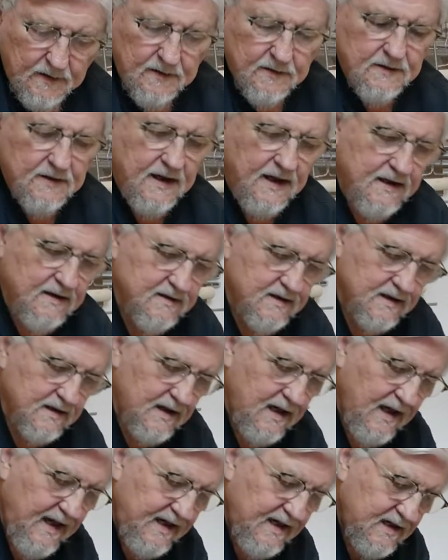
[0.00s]
Now, the
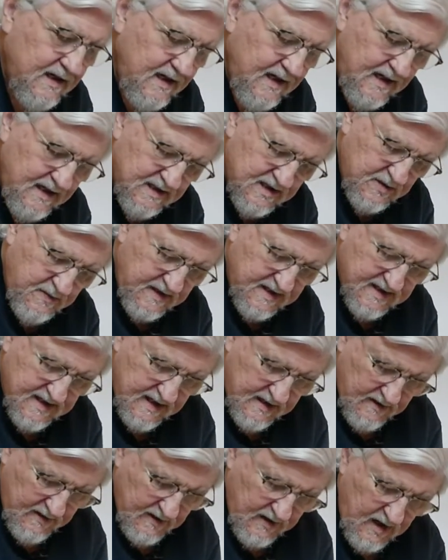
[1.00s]
clay needs to be
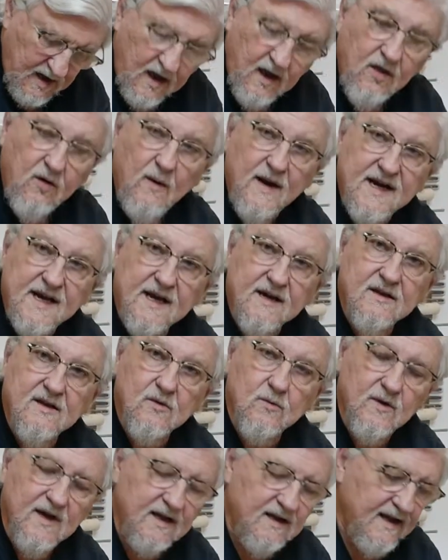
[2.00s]
centered all the way down to the
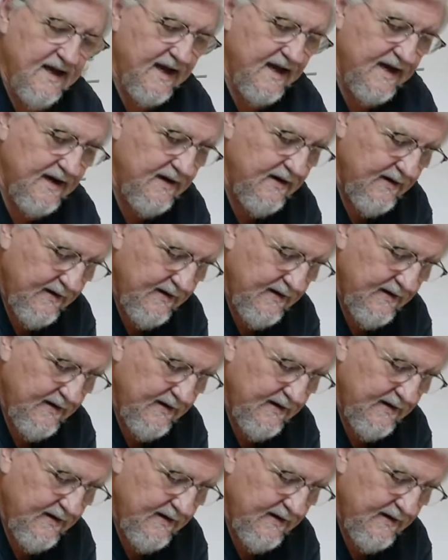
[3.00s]
wheel head.